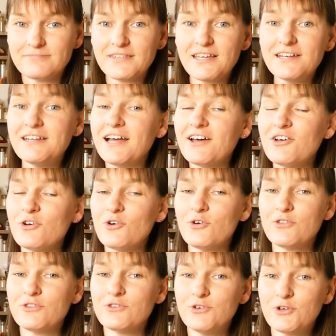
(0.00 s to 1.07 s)
Now,
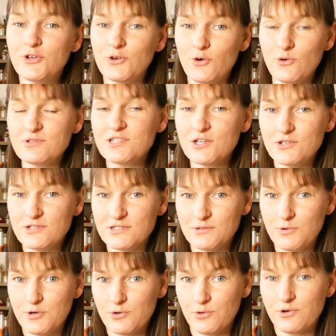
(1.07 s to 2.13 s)
you can also use the
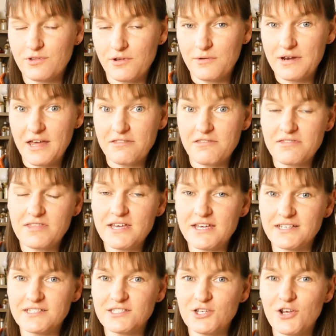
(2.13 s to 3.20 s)
word ornitho in other
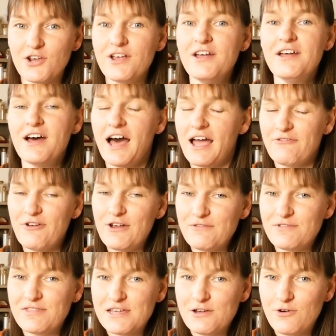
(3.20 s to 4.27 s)
things. So I've heard of
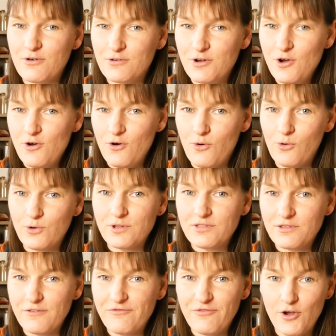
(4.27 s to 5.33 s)
a thing called
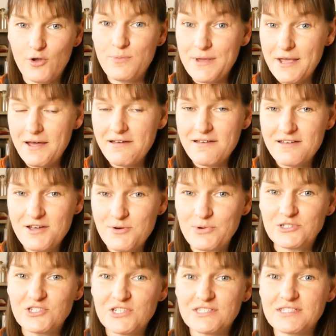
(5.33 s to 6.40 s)
ornithophobia,
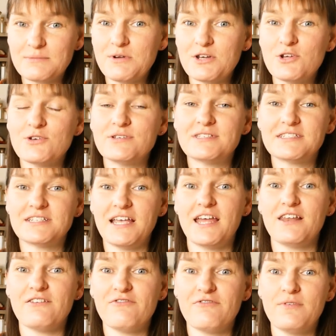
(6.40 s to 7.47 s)
which is someone who's
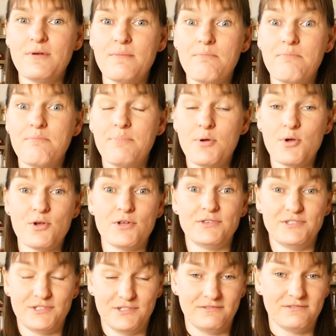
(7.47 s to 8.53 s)
scared of
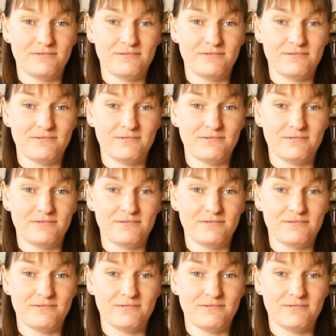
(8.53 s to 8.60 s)
birds.